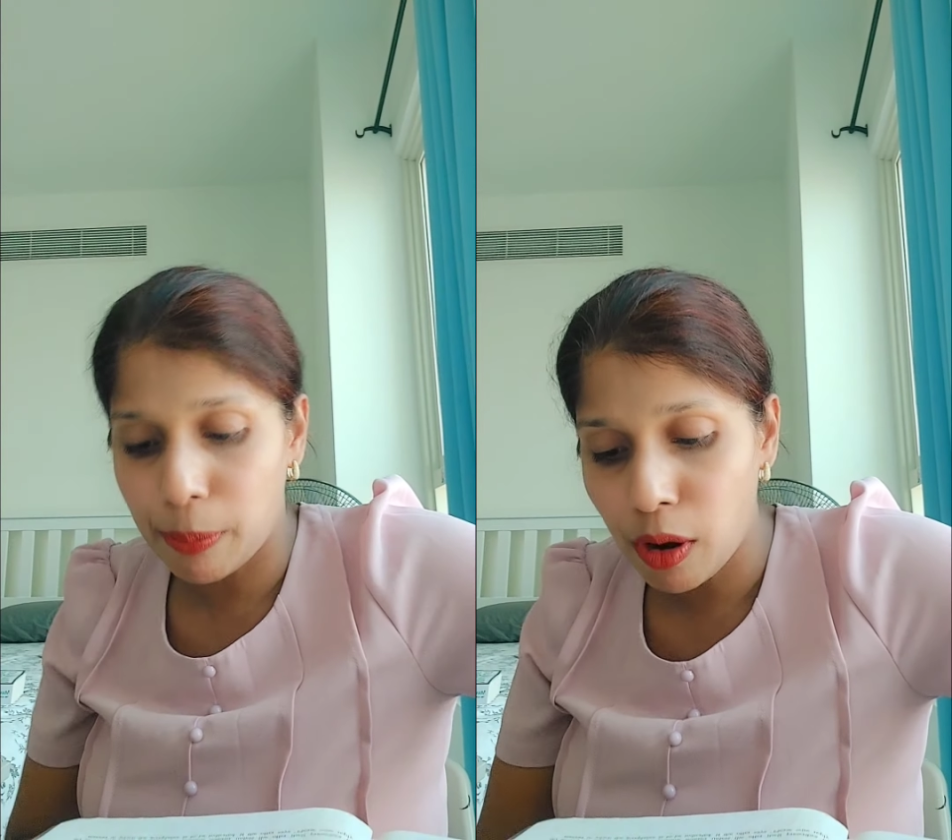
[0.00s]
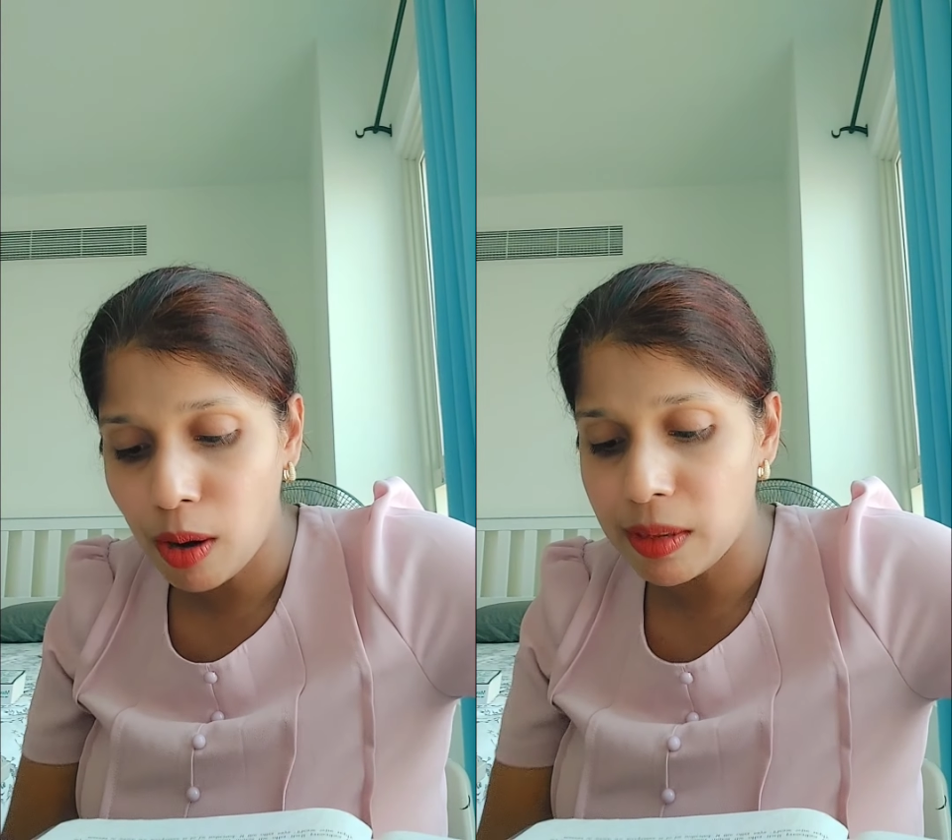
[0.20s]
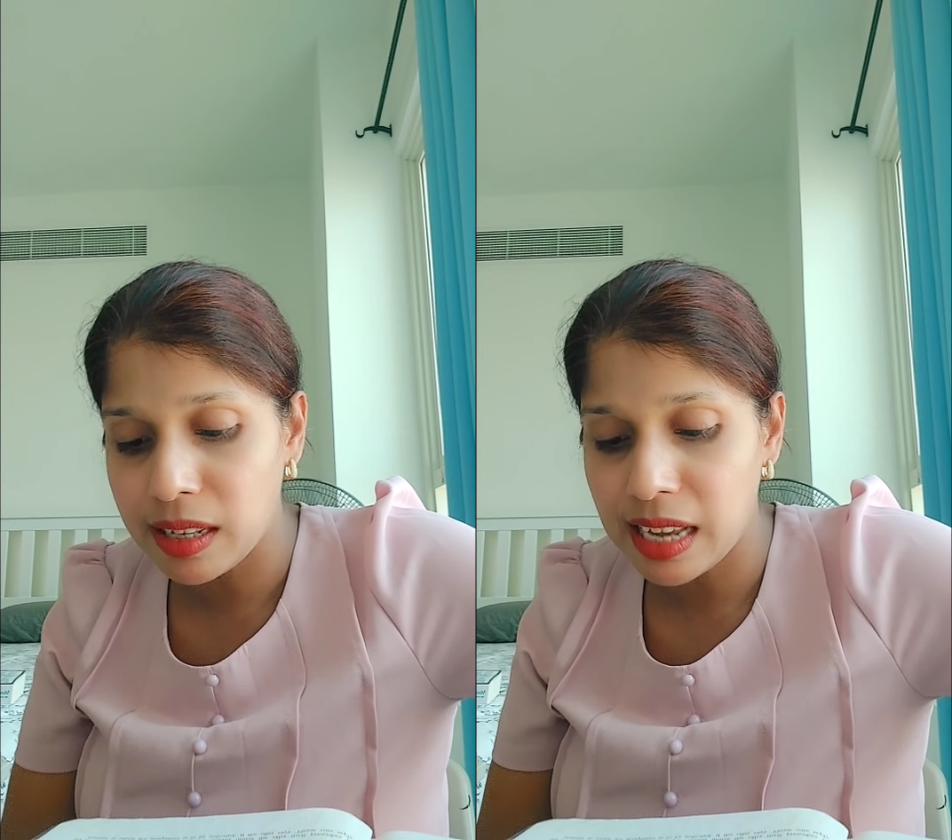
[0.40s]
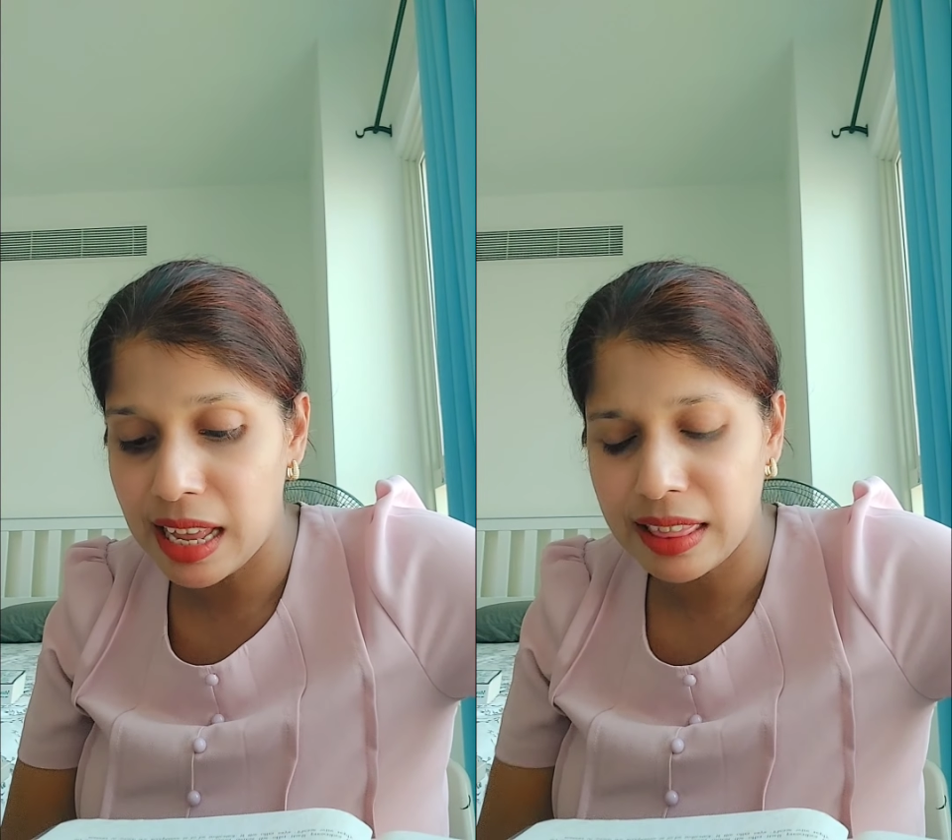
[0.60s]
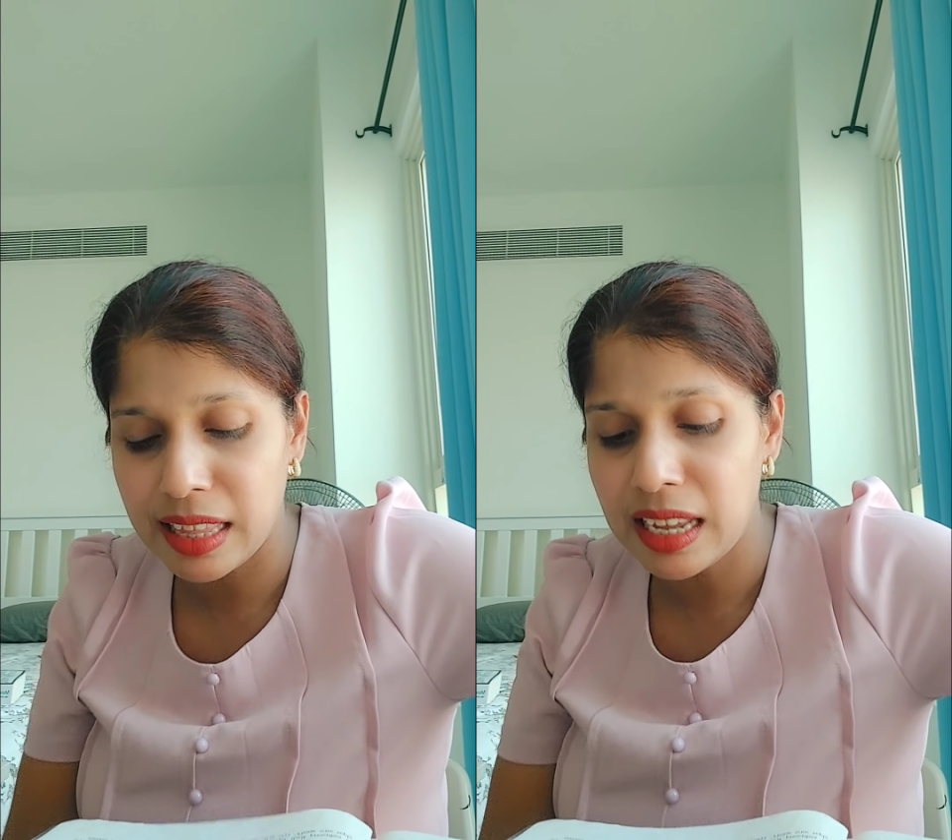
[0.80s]
promise
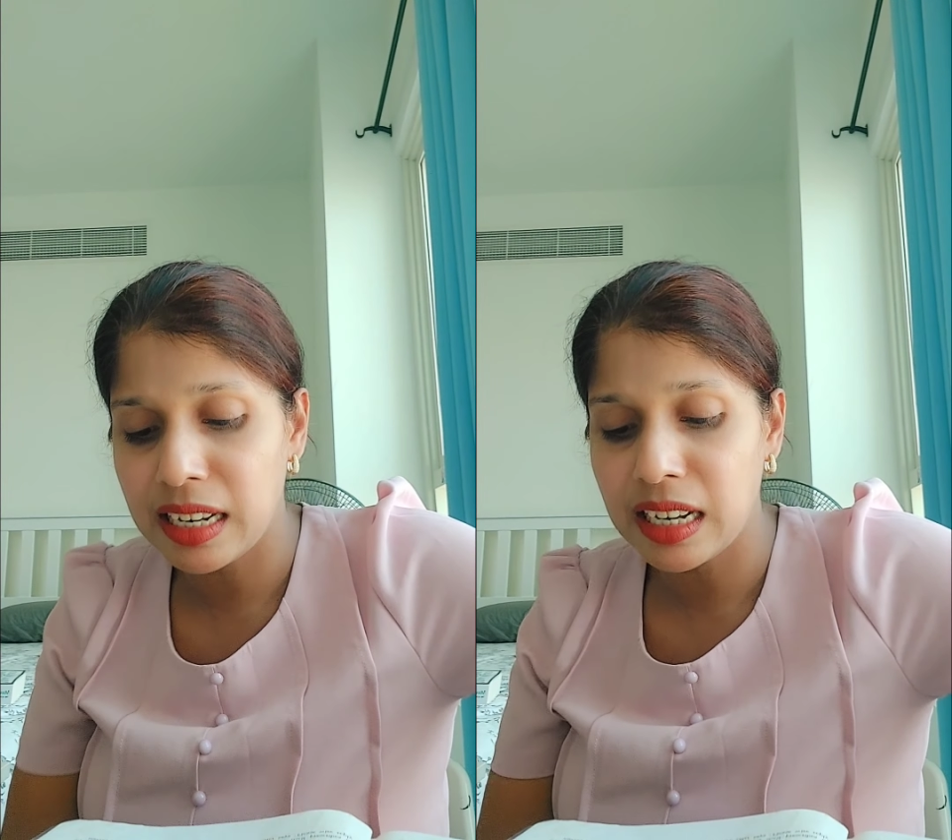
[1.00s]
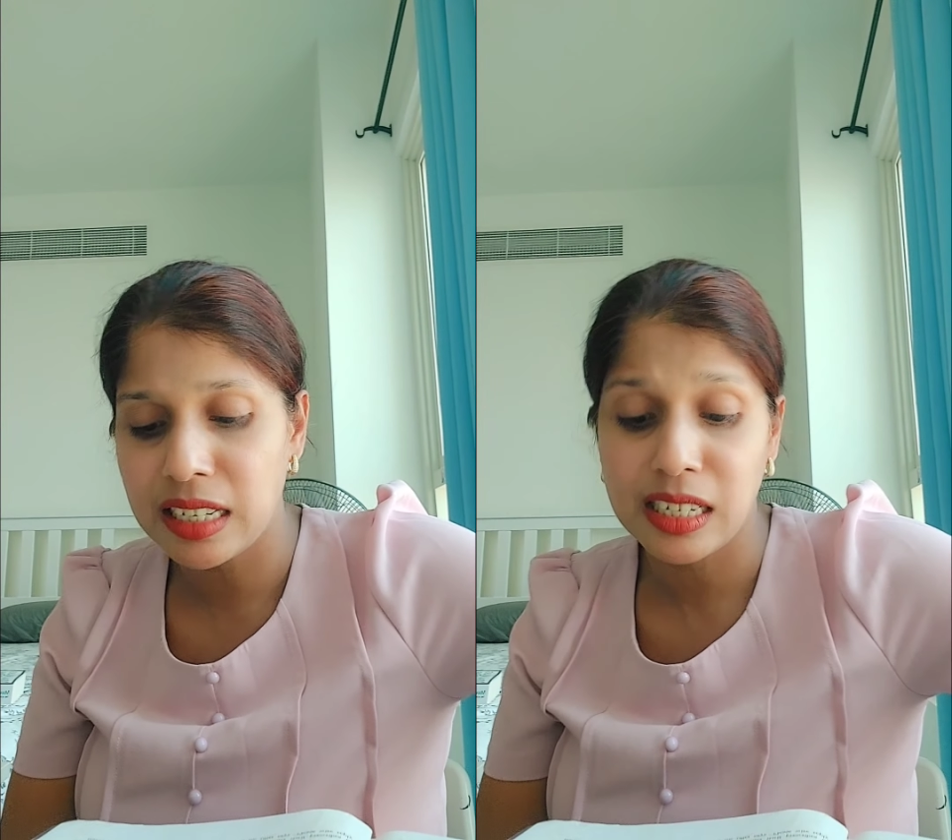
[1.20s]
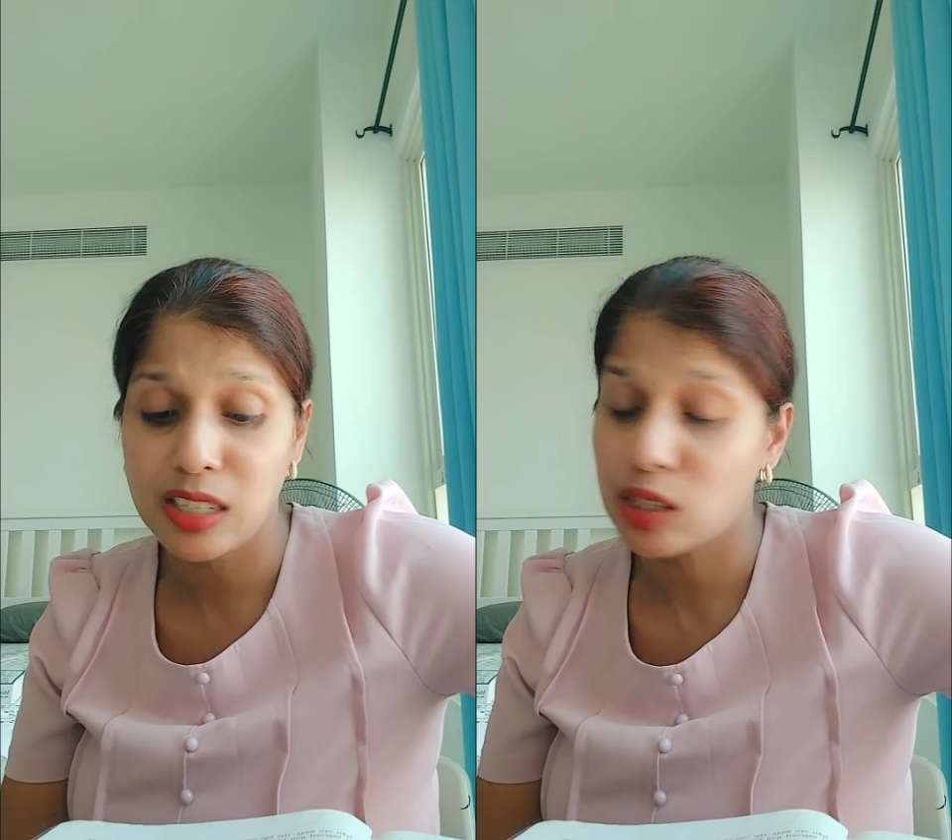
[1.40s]
and then it is